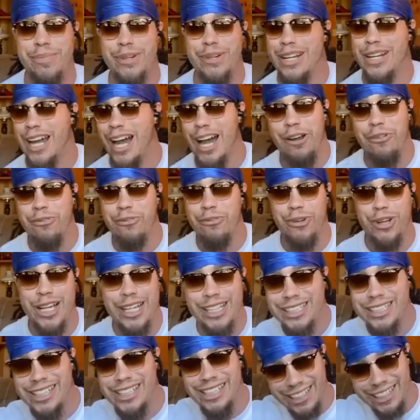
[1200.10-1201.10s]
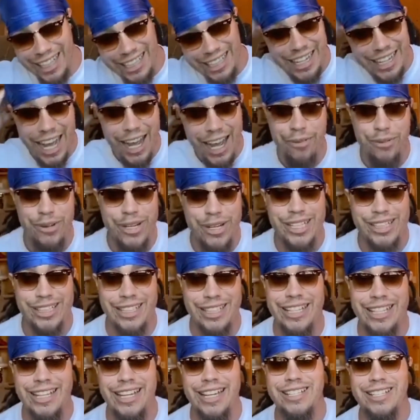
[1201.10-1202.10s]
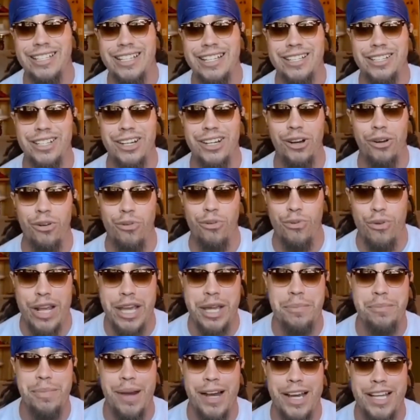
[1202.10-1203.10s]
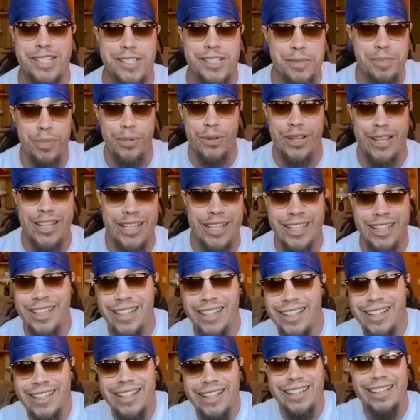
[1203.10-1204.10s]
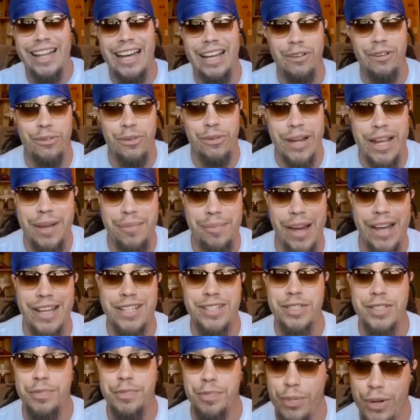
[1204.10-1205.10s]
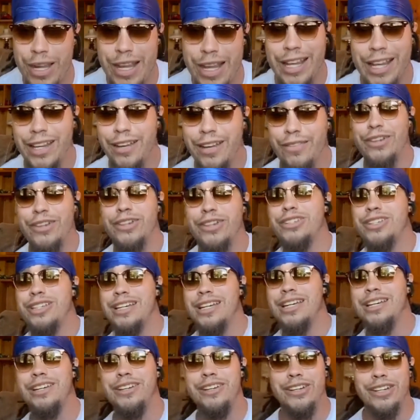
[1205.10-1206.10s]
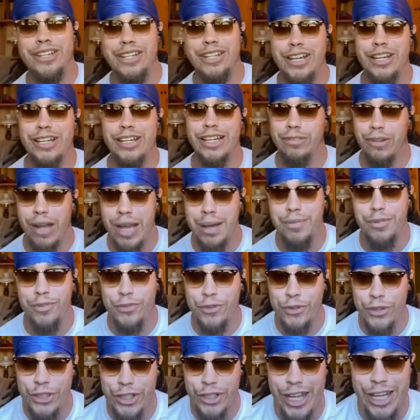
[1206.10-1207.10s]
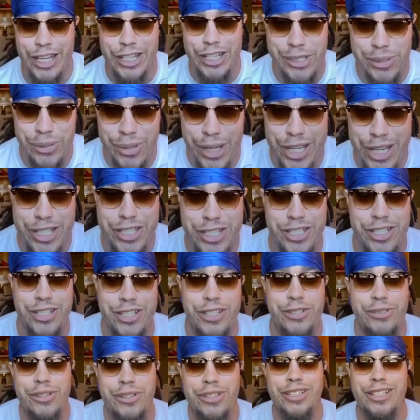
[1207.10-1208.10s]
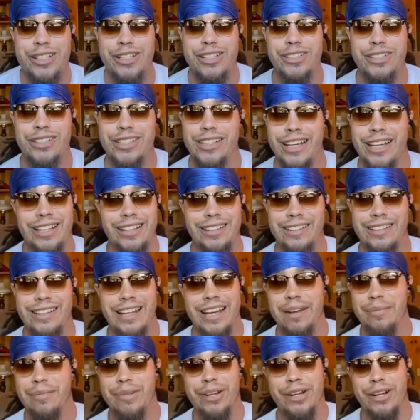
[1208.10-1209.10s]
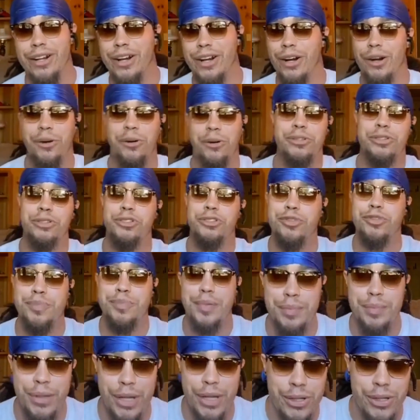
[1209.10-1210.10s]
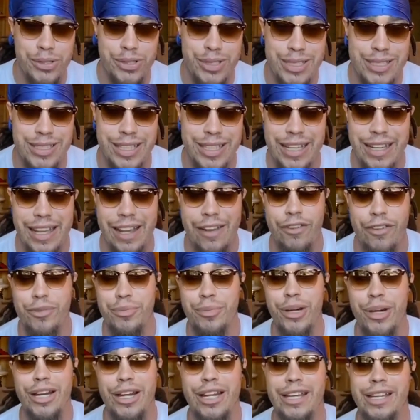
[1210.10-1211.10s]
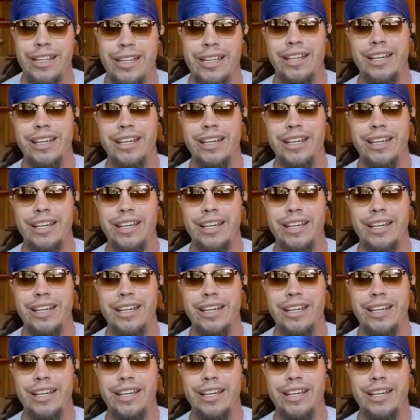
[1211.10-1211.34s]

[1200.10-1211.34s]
but not really. Like, not really. It's called Ring by Spring. Like by spring of your senior year, like right before graduation, you essentially like damn near the whole school proposes. Like everybody